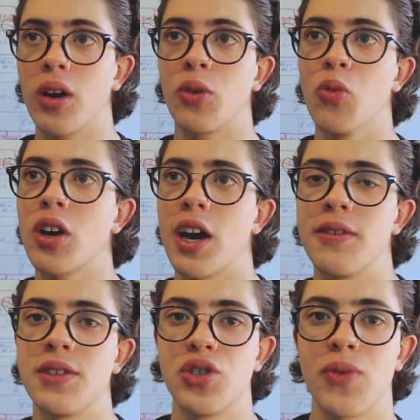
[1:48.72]
in what kind
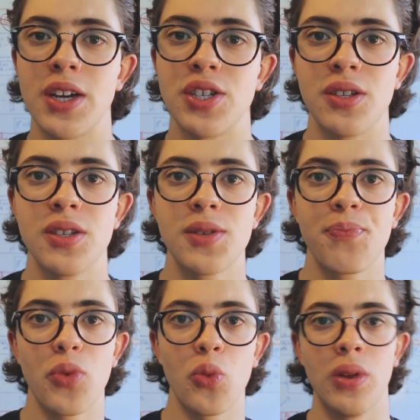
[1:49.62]
of situations
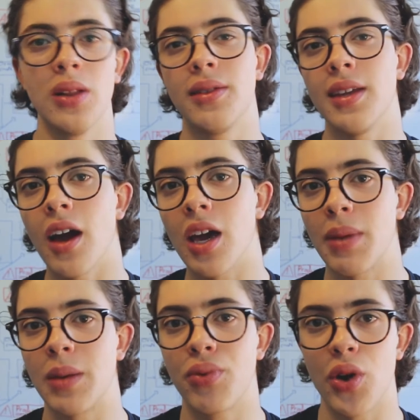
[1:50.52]
will the
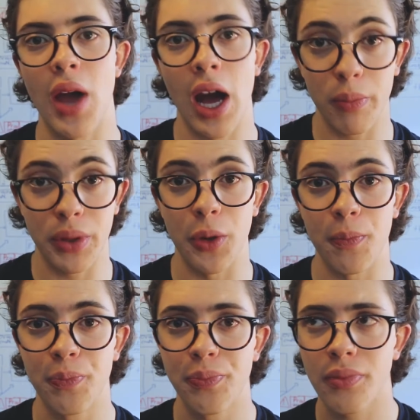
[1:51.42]
iPad Pro help you.
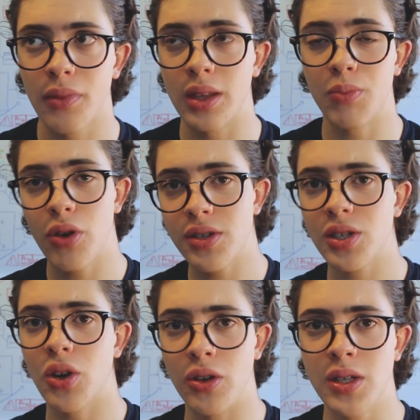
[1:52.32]
The pros
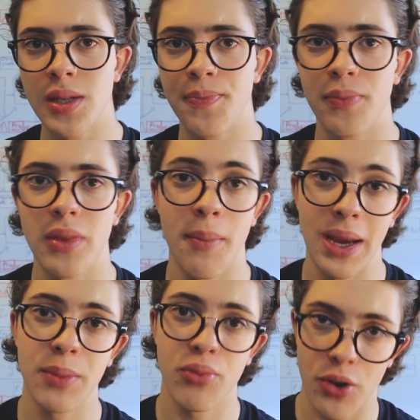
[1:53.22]
and cons, they're
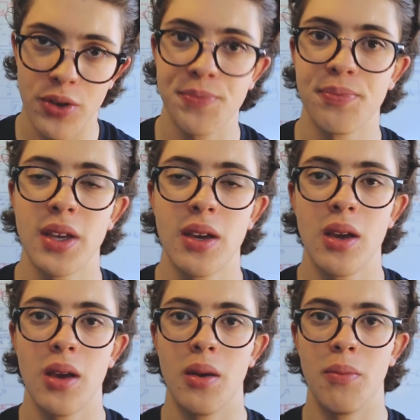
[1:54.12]
mainly pros,
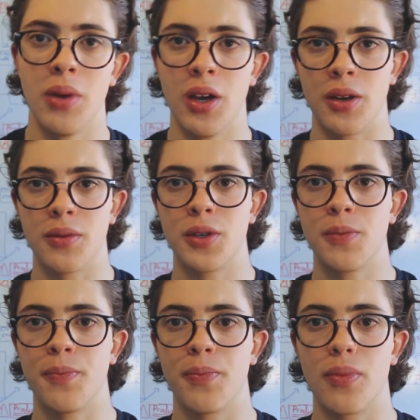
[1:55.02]
but
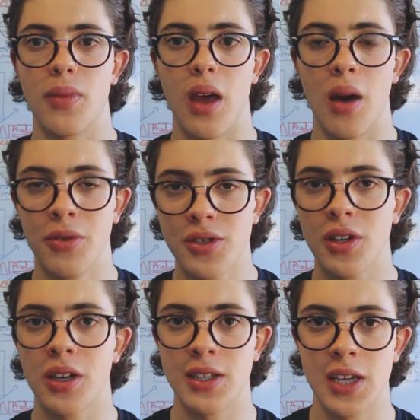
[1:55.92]
I'm also
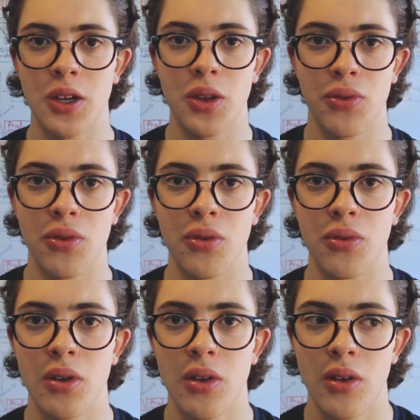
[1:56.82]
going to take you
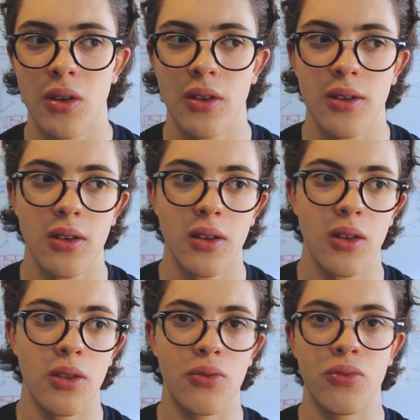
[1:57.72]
through
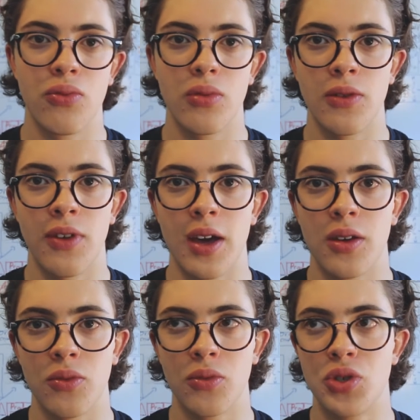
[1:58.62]
if
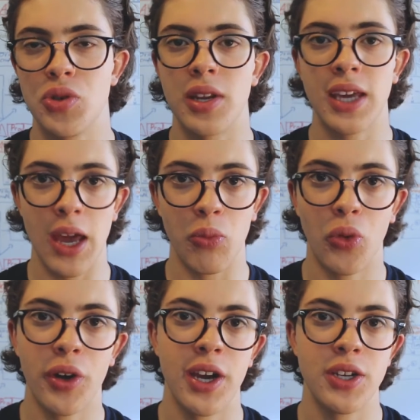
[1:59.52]
I would do it again,
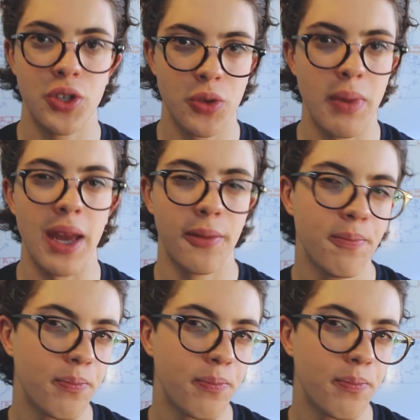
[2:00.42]
what I do better.